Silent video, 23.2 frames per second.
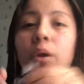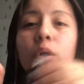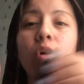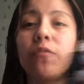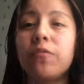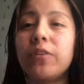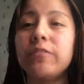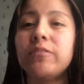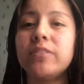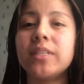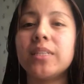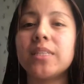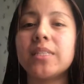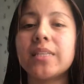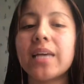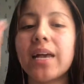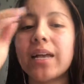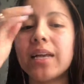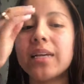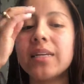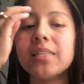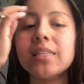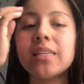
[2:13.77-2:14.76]
or 15
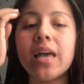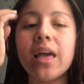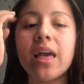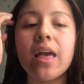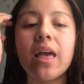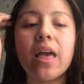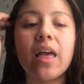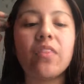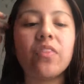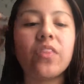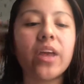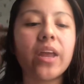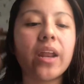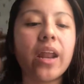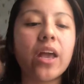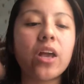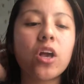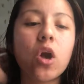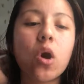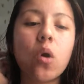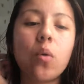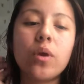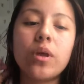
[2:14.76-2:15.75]
seconds. And then I
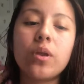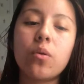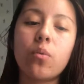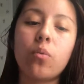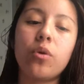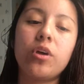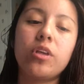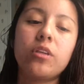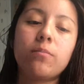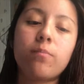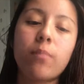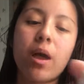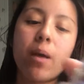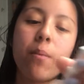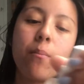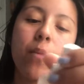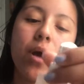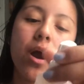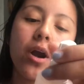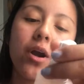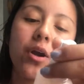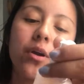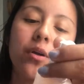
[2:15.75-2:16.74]
go in with my
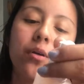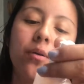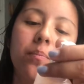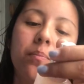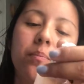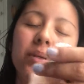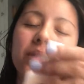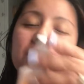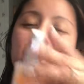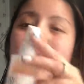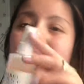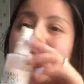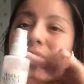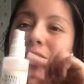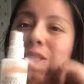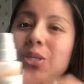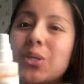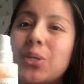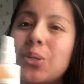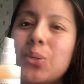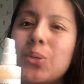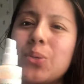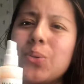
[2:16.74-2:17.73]
Mario
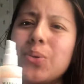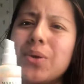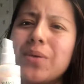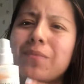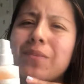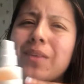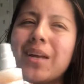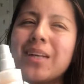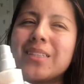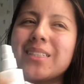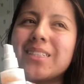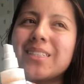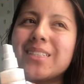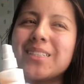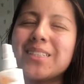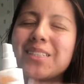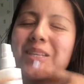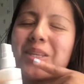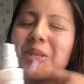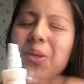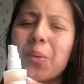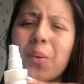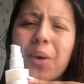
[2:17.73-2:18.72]
Badescu, if that's
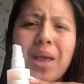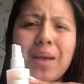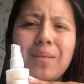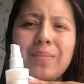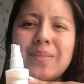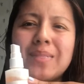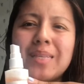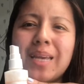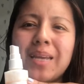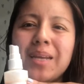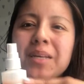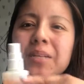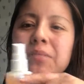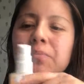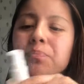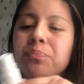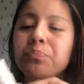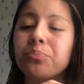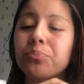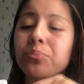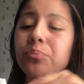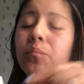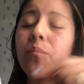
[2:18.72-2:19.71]
the way I'm saying it
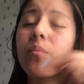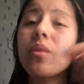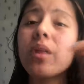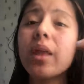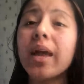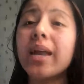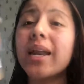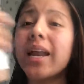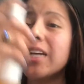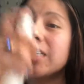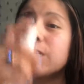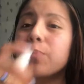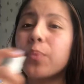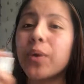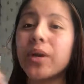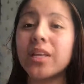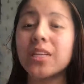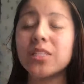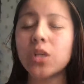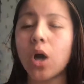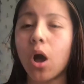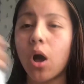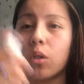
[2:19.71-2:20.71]
and I spray
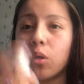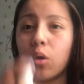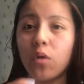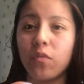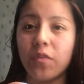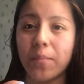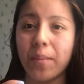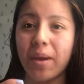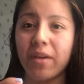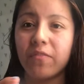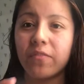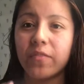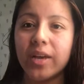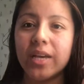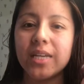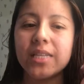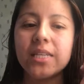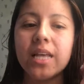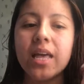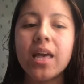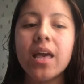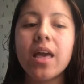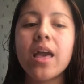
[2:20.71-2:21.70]
this all over my face.